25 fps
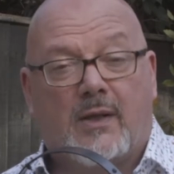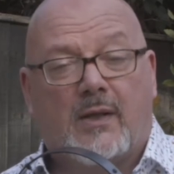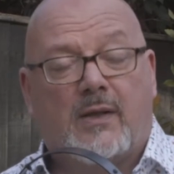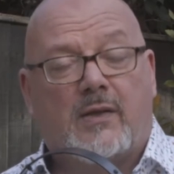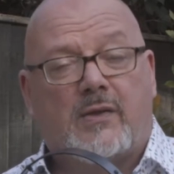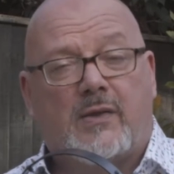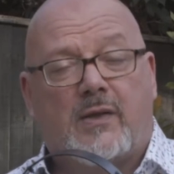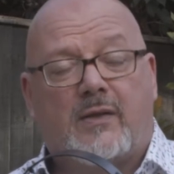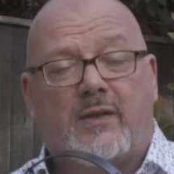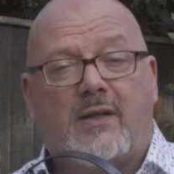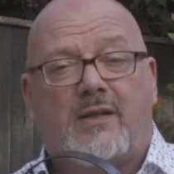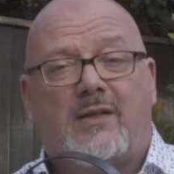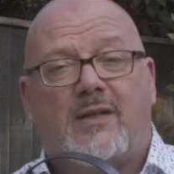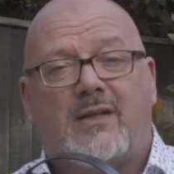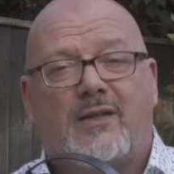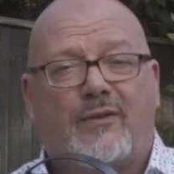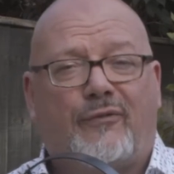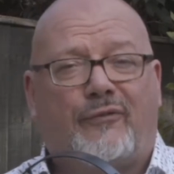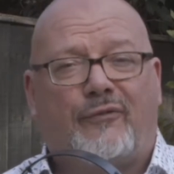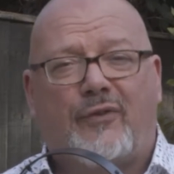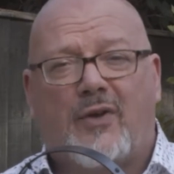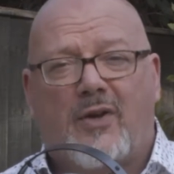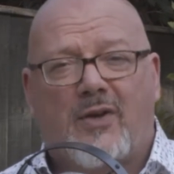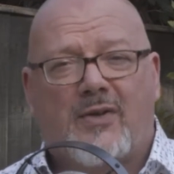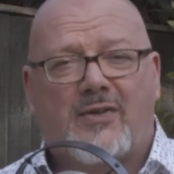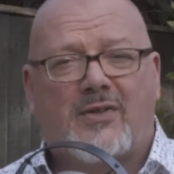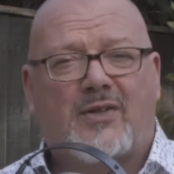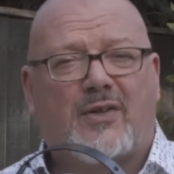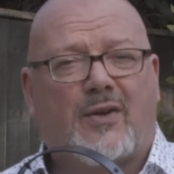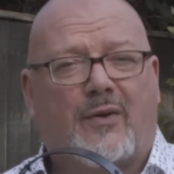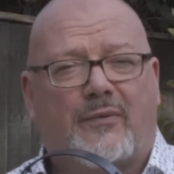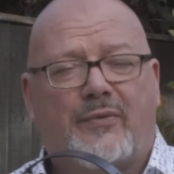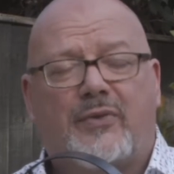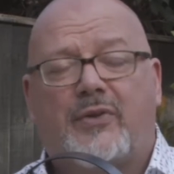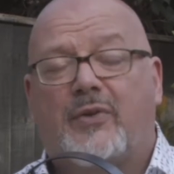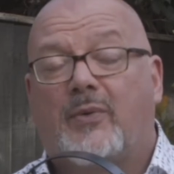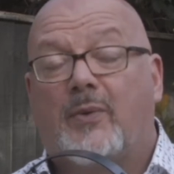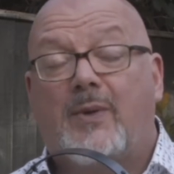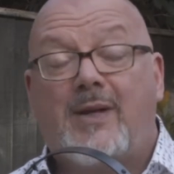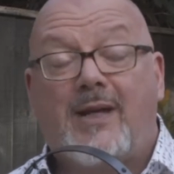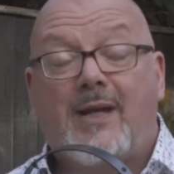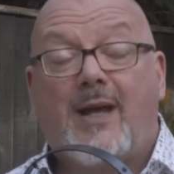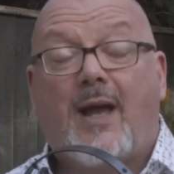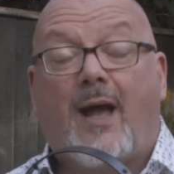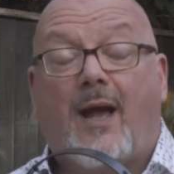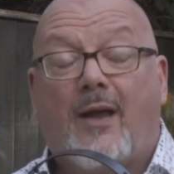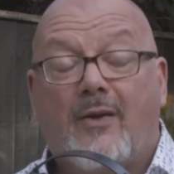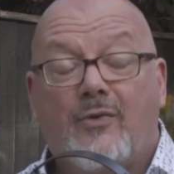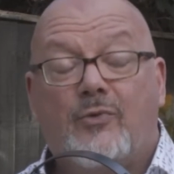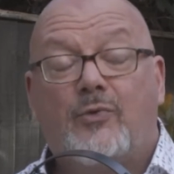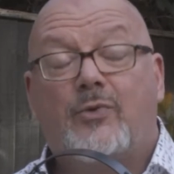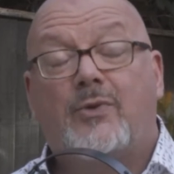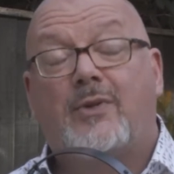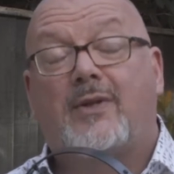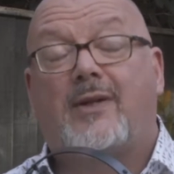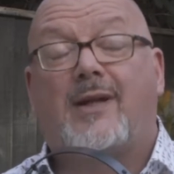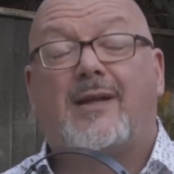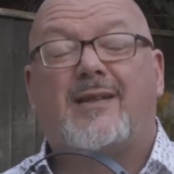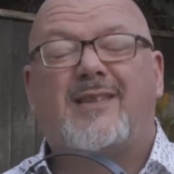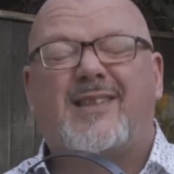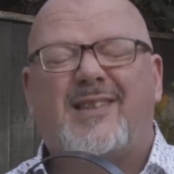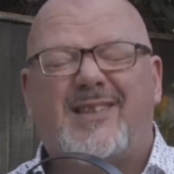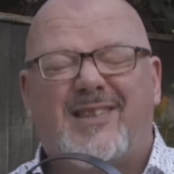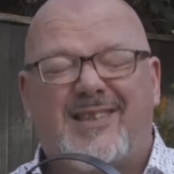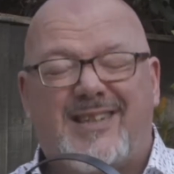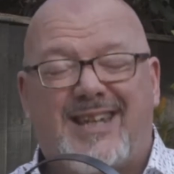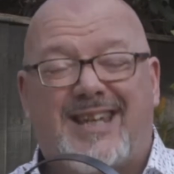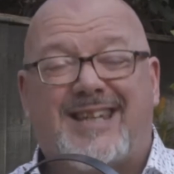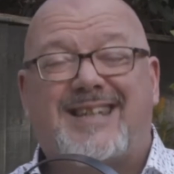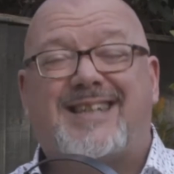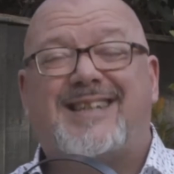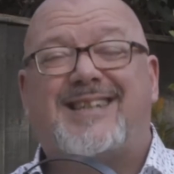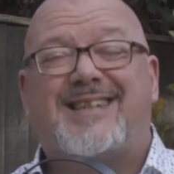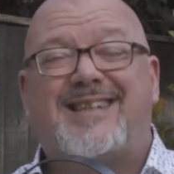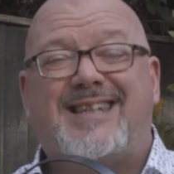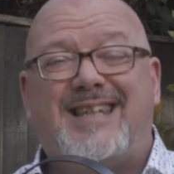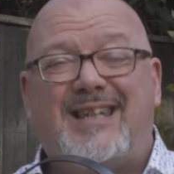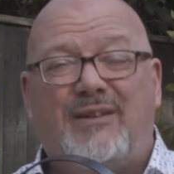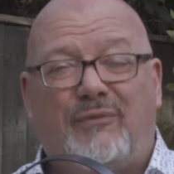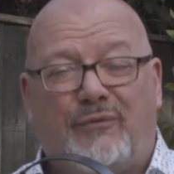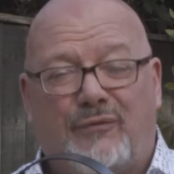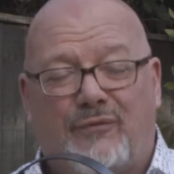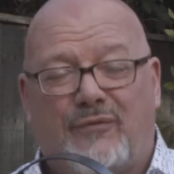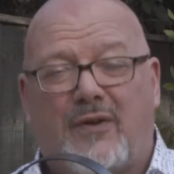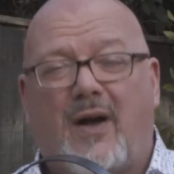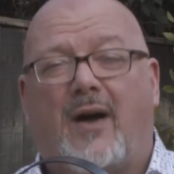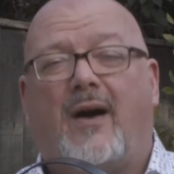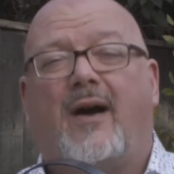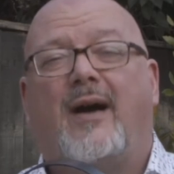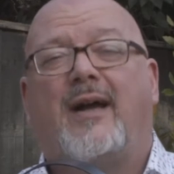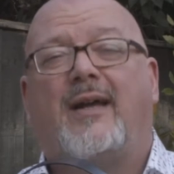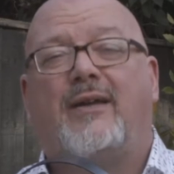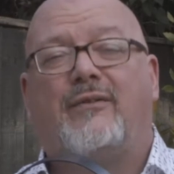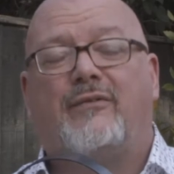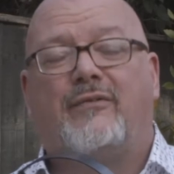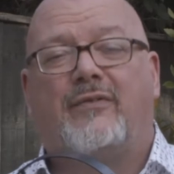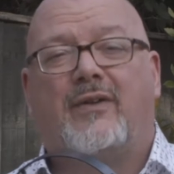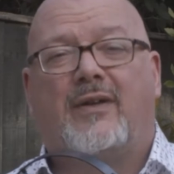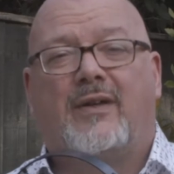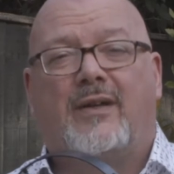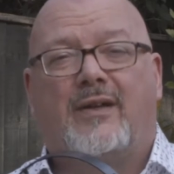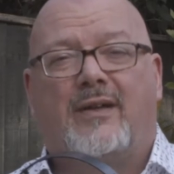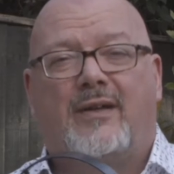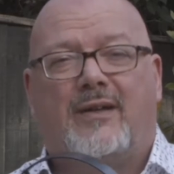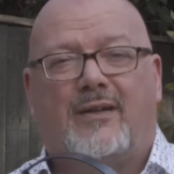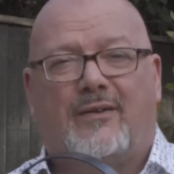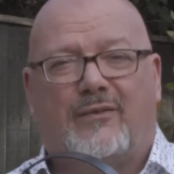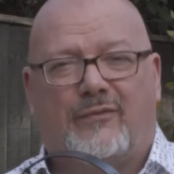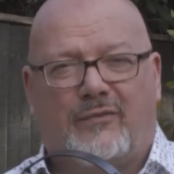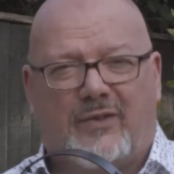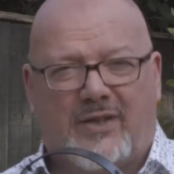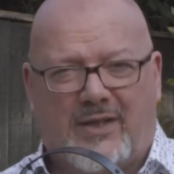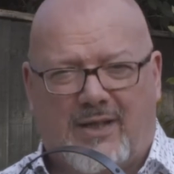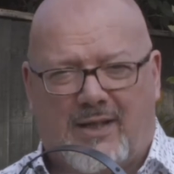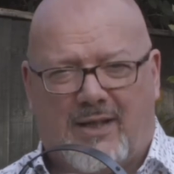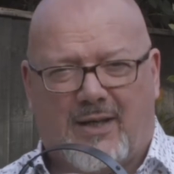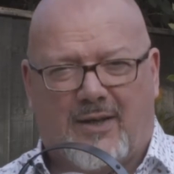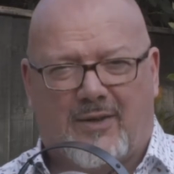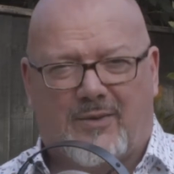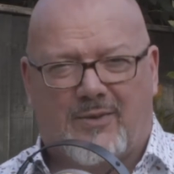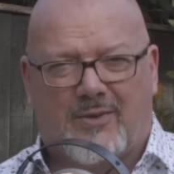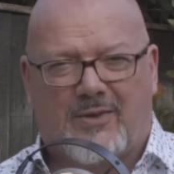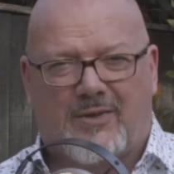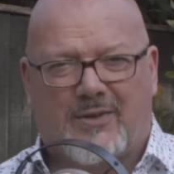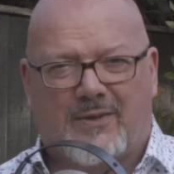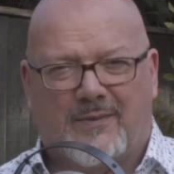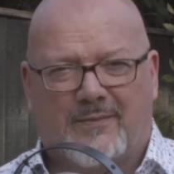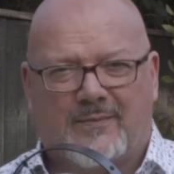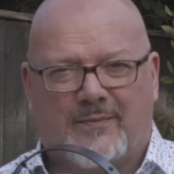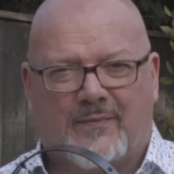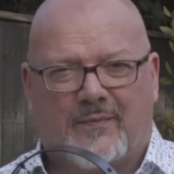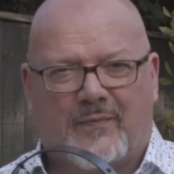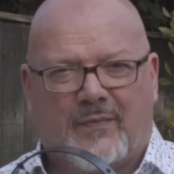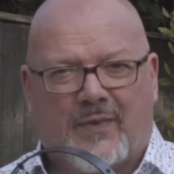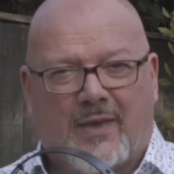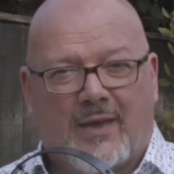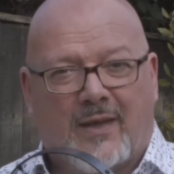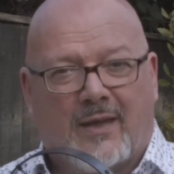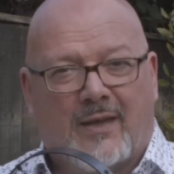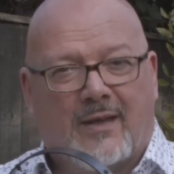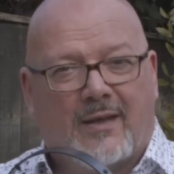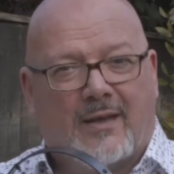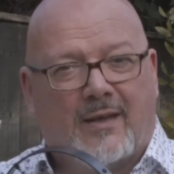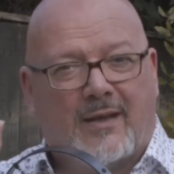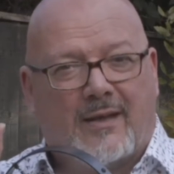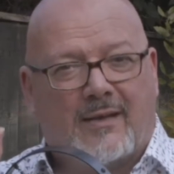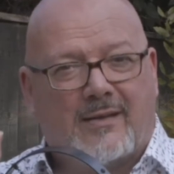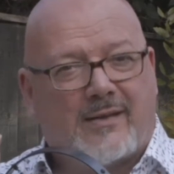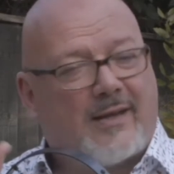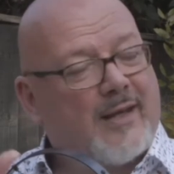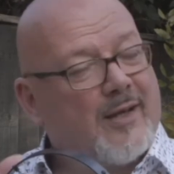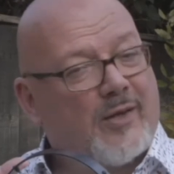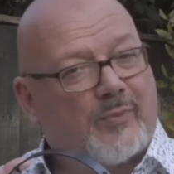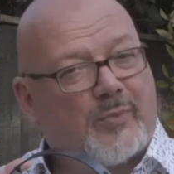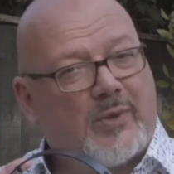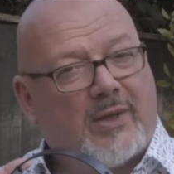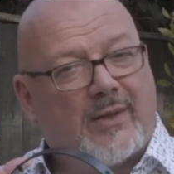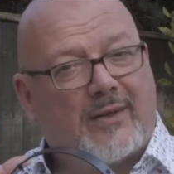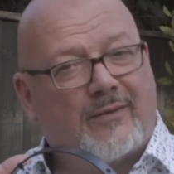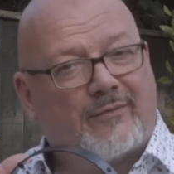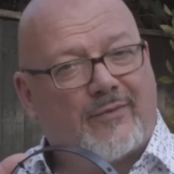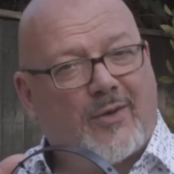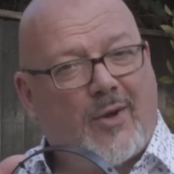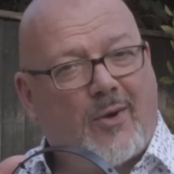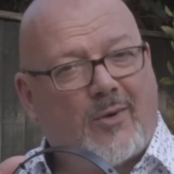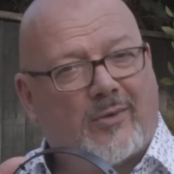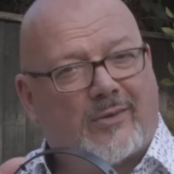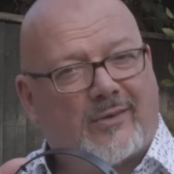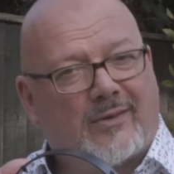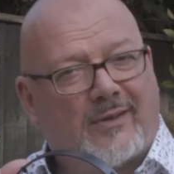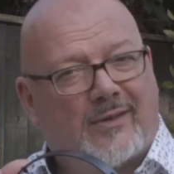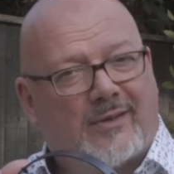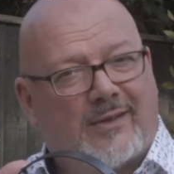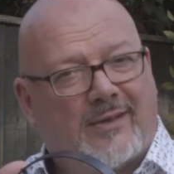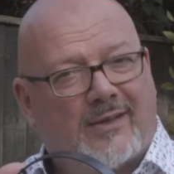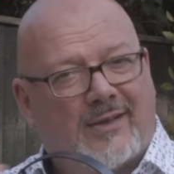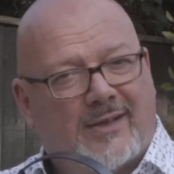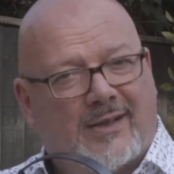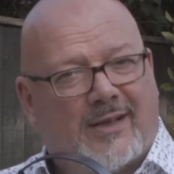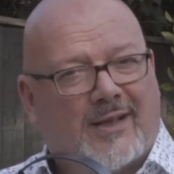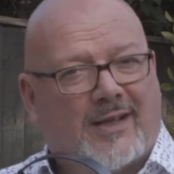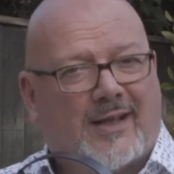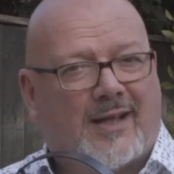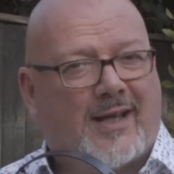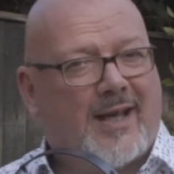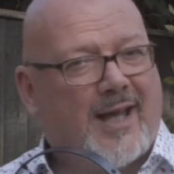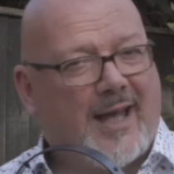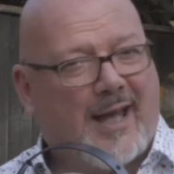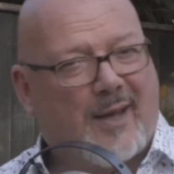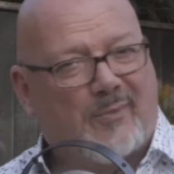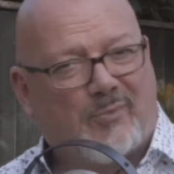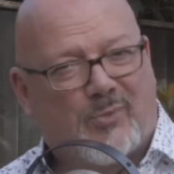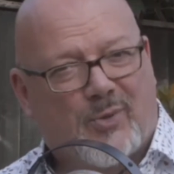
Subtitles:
So this is the first of 365 videos to help you live long and